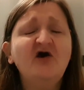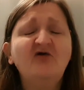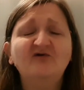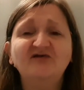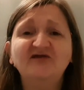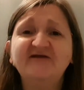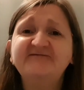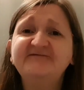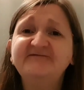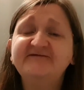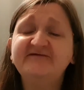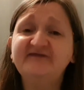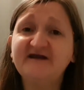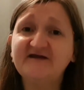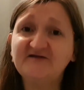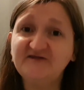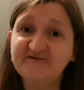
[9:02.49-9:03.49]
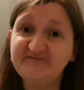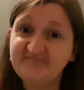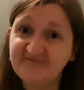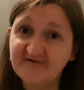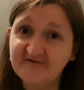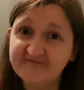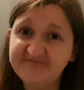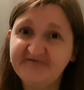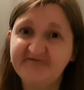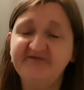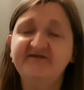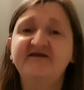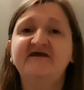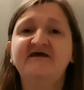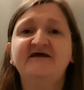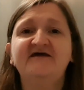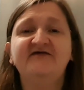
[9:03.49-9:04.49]
We listened to Nicola Sturgeon,
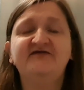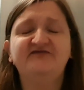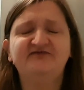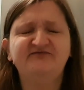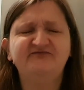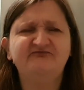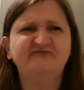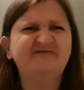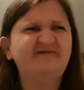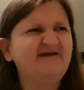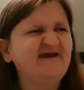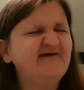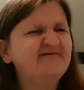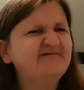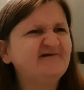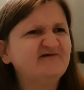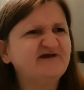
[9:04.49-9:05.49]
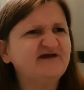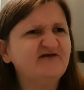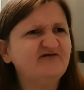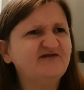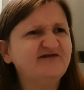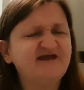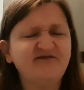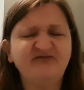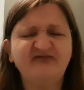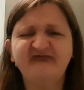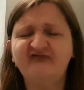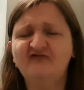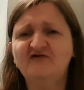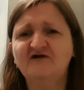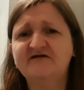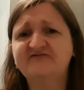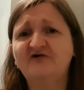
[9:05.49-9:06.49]
was it yesterday or the day
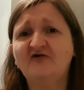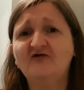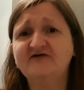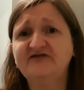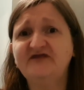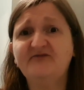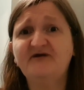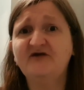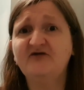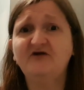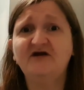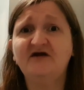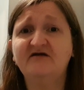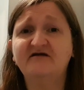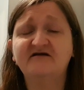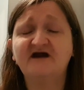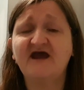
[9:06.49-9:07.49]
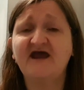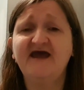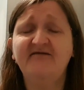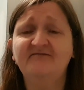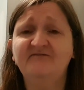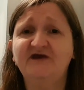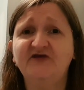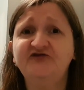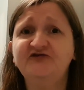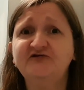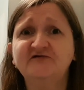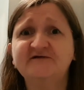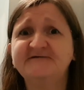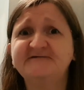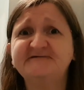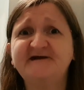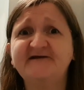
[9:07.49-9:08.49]
before, talking about our new
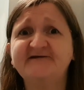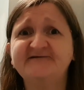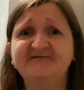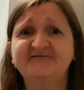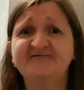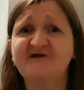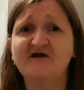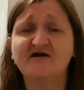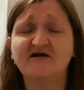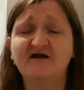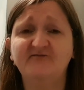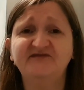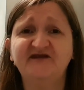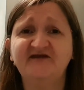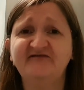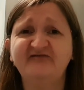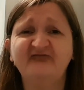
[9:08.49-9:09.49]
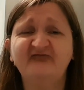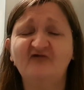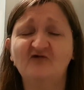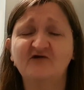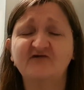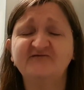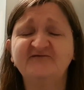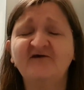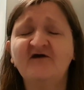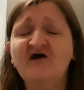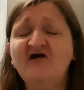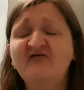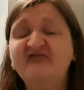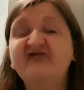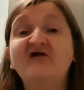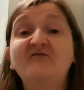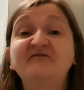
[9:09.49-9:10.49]
restrictions that are coming into force
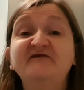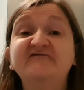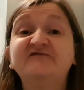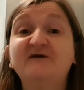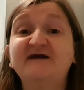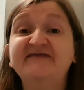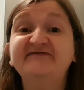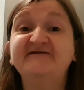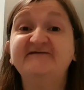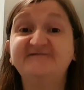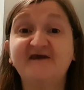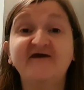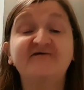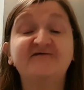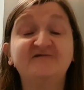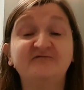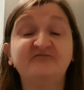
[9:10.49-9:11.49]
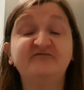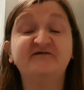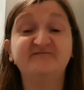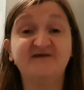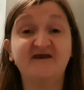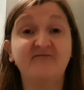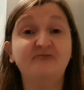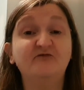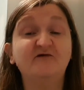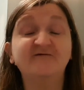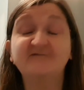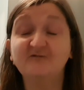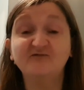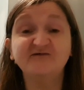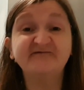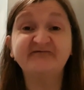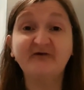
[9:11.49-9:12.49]
from the 26th of December.
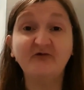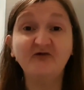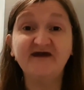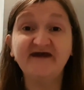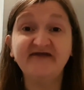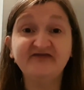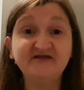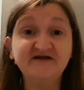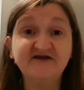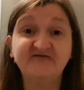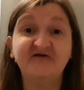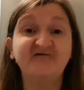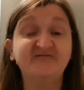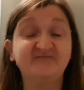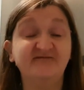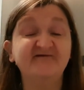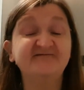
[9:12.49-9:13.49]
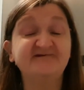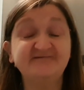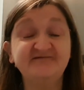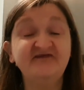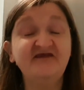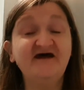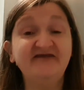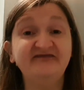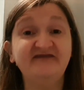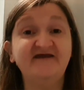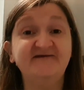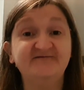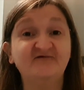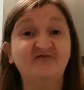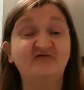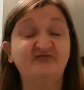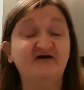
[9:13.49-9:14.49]
So we're still getting Christmas. Isn't that
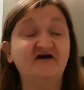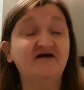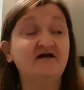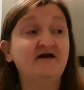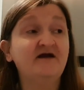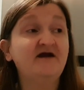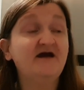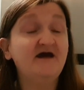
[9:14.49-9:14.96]
nice of her?